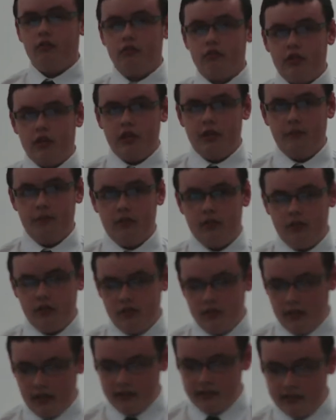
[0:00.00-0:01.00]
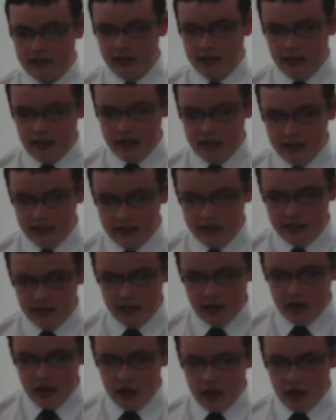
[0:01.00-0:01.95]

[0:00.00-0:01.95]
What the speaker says: October 2008.